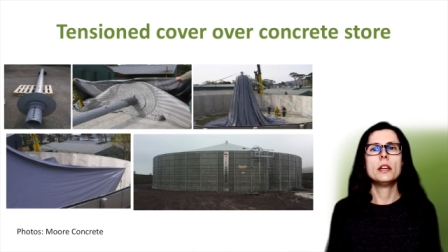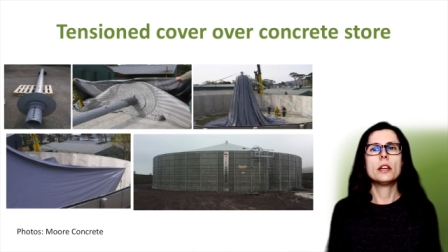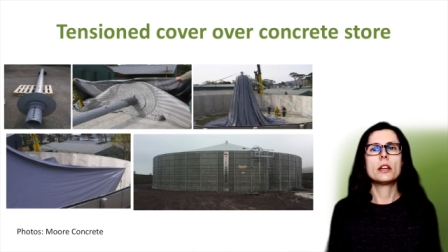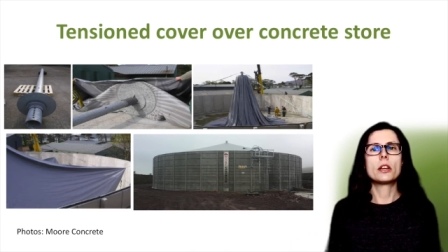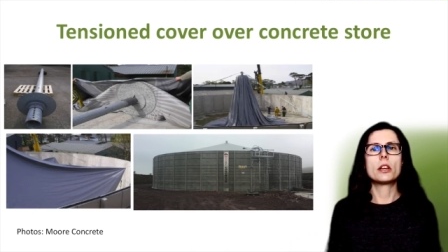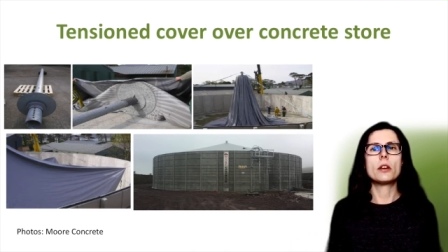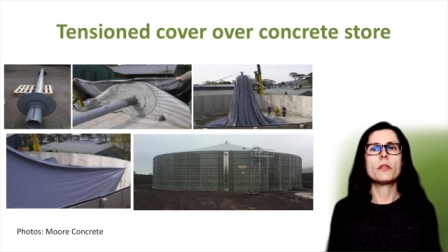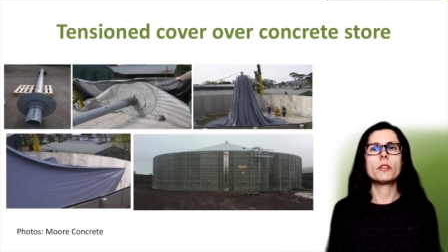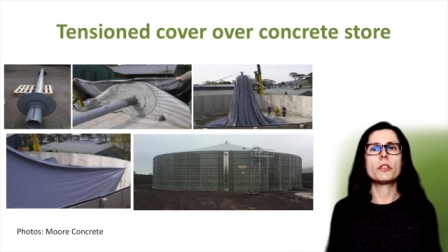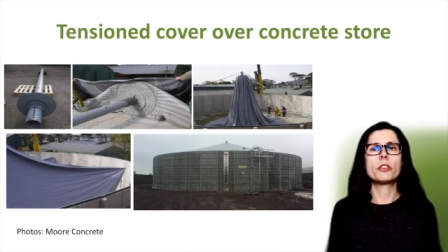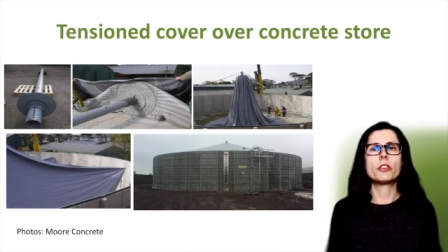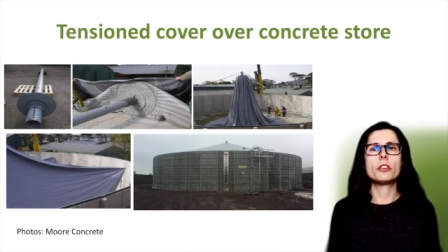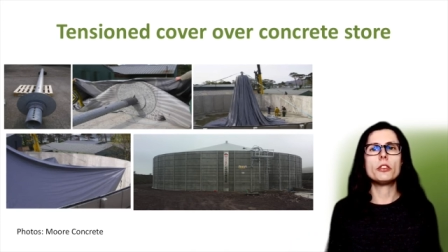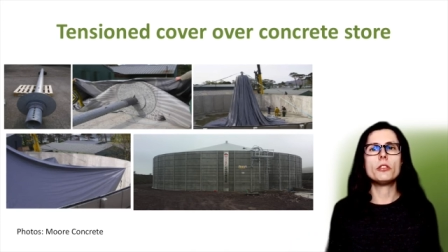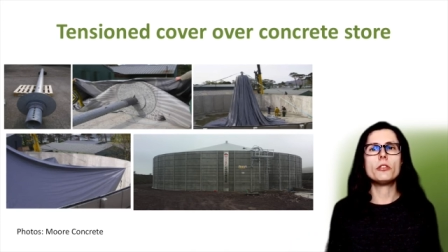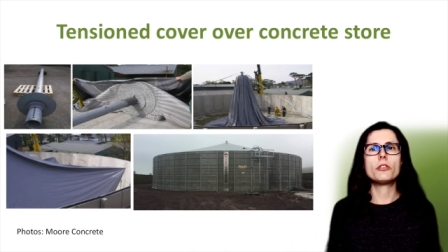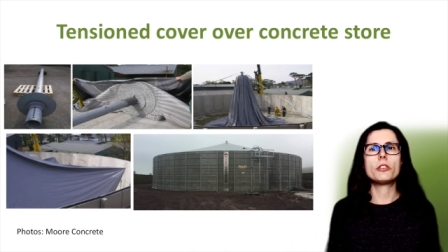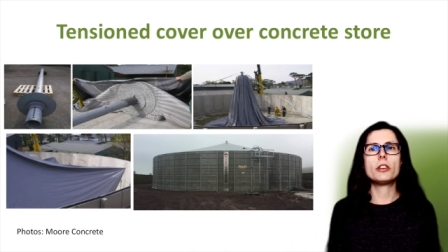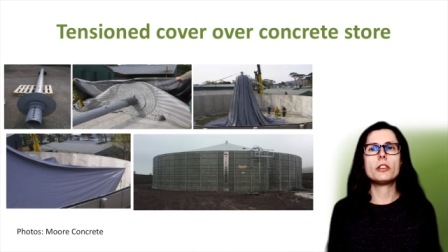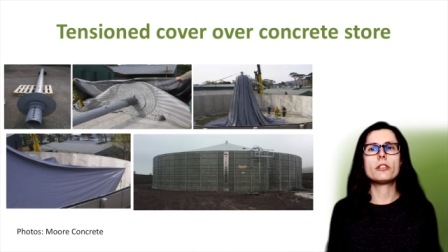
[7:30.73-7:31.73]
Covers are
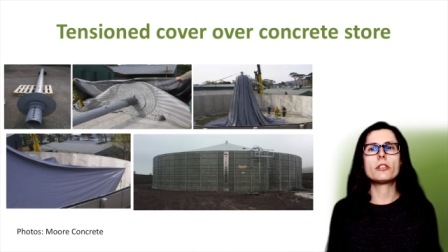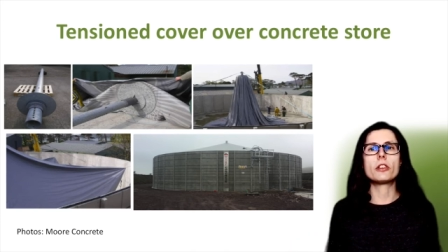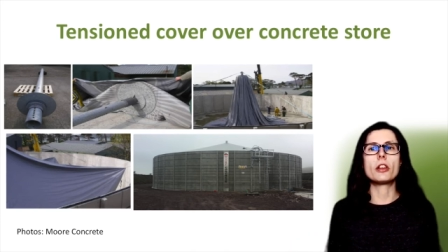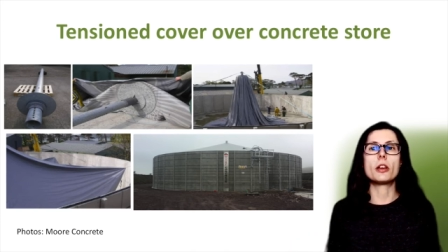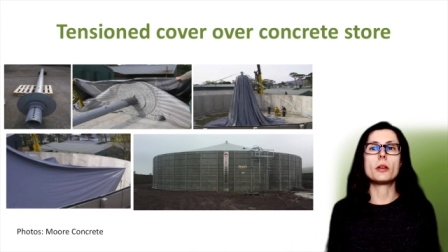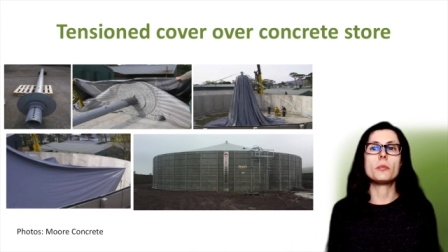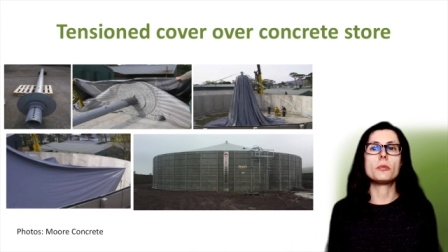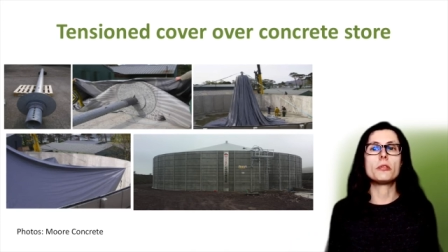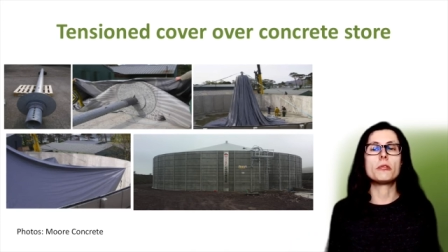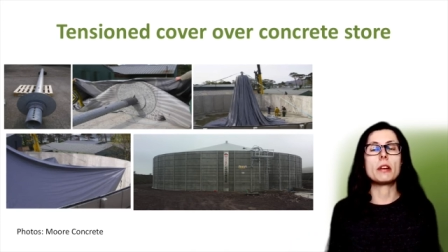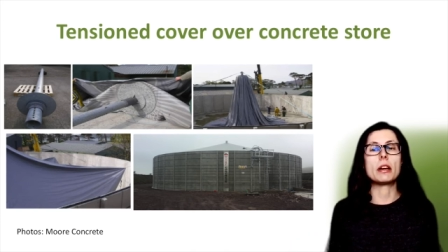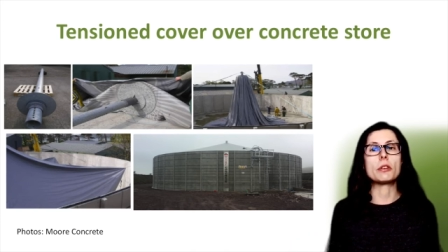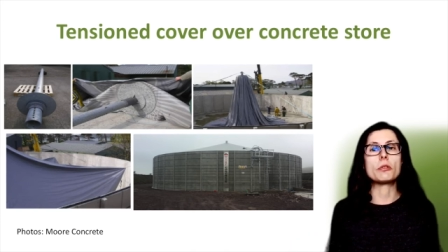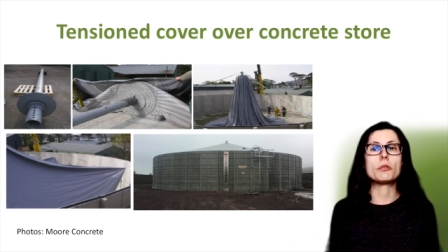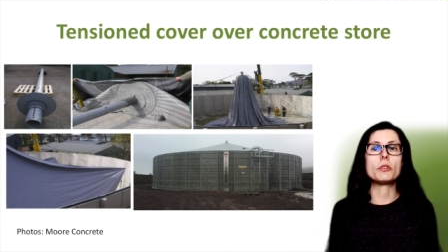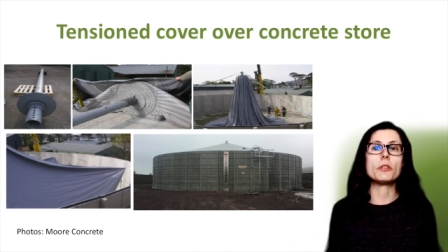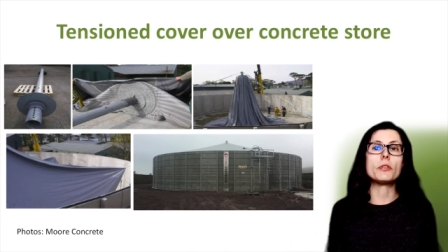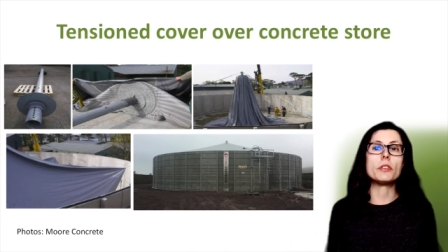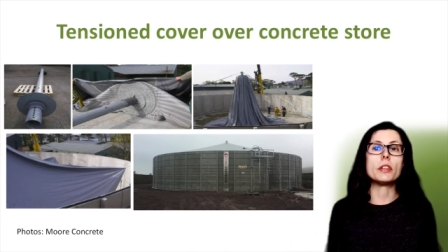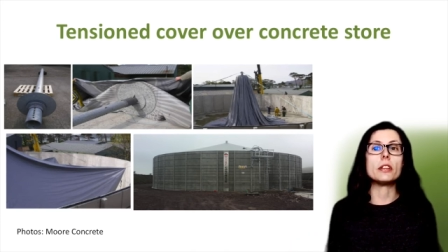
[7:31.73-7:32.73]
usually sloped around
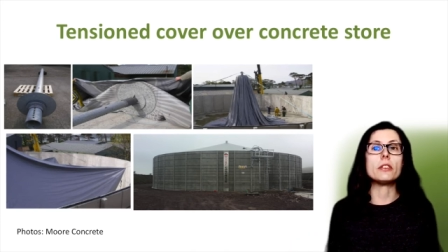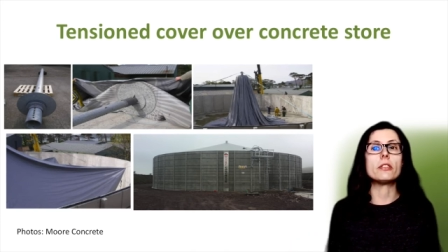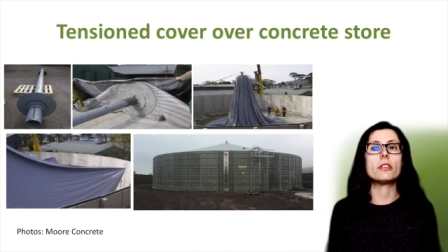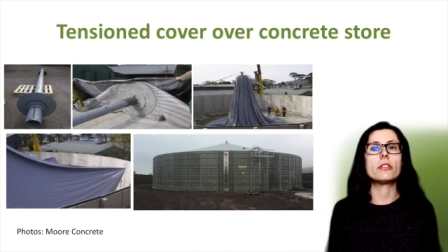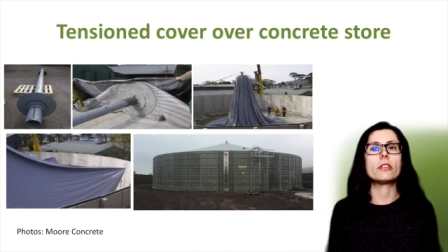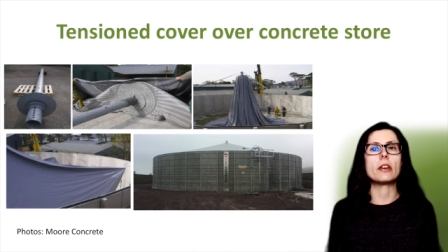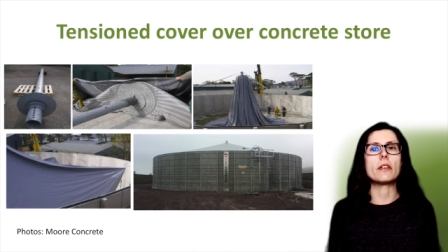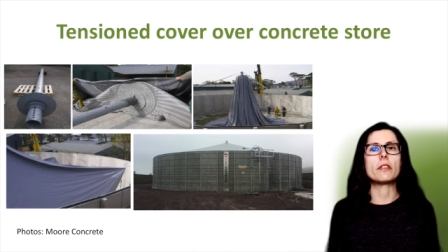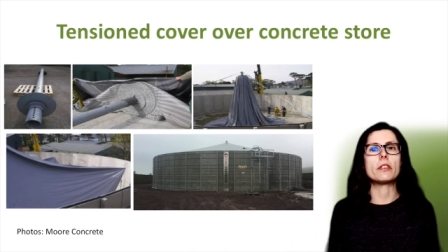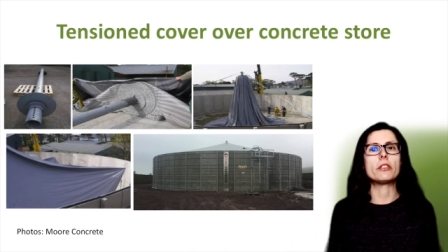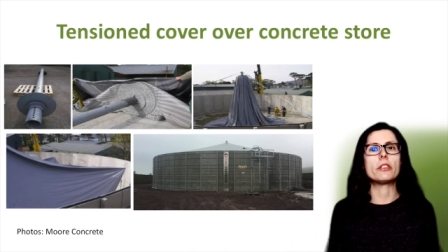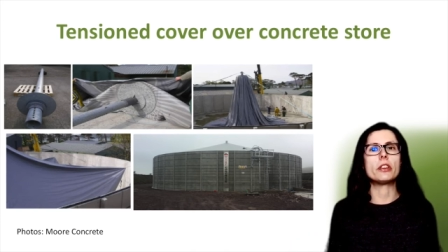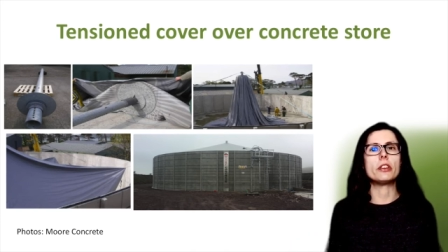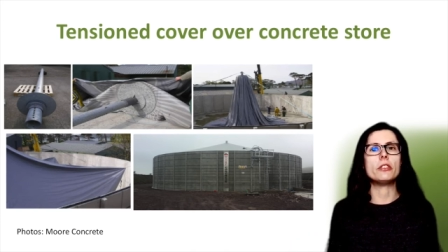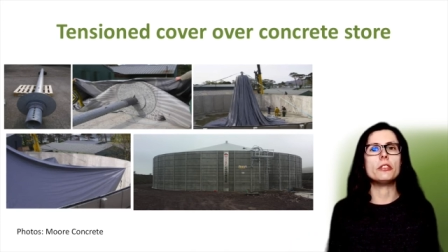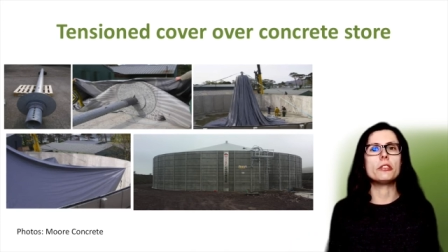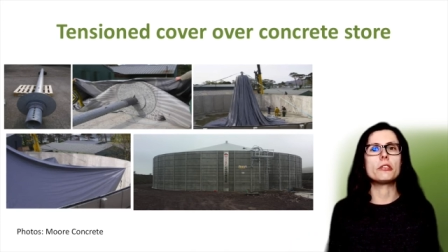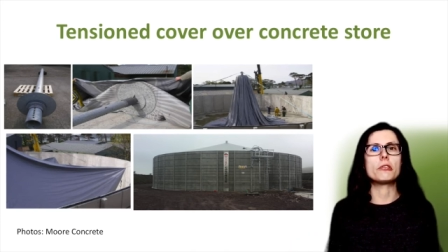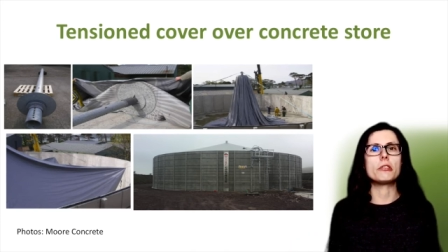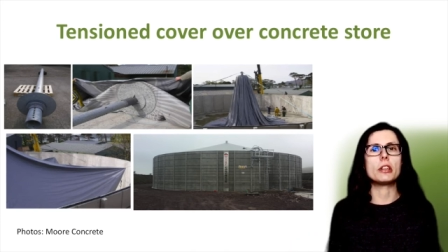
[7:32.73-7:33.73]
15 to 17
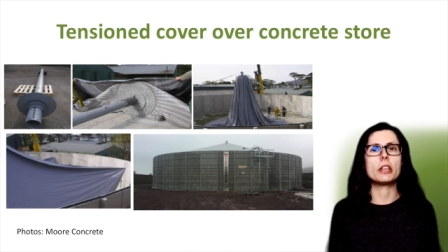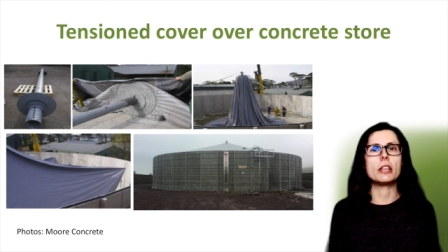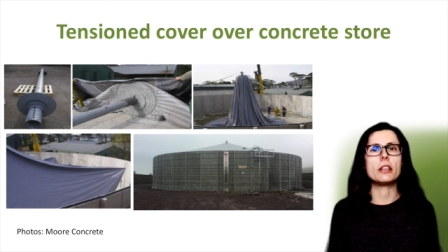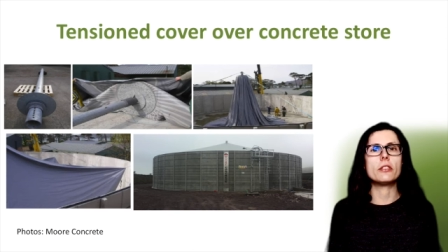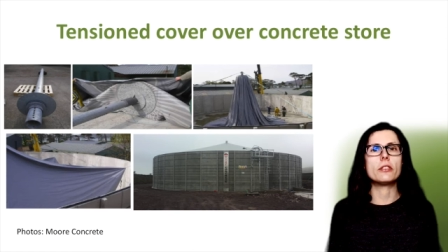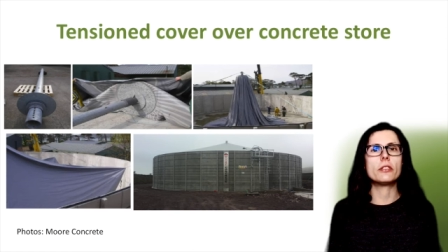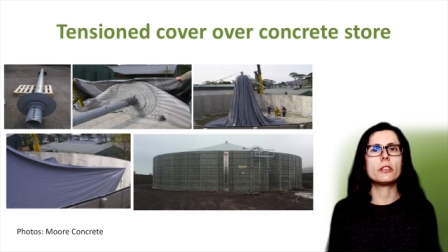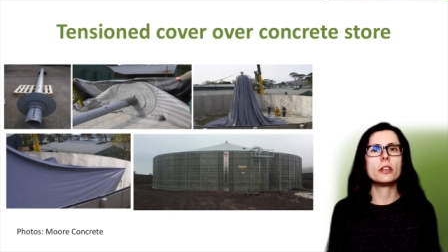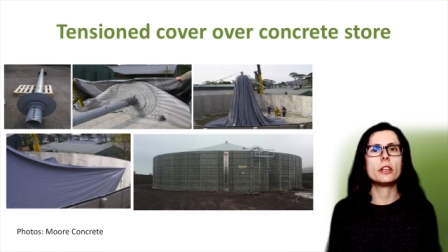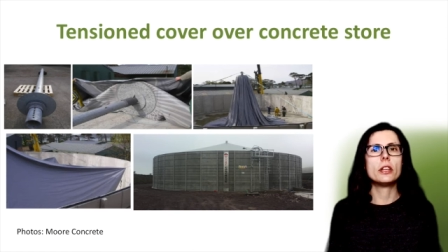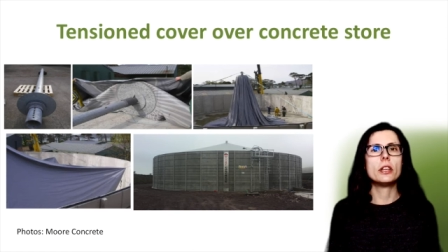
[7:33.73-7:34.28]
degrees,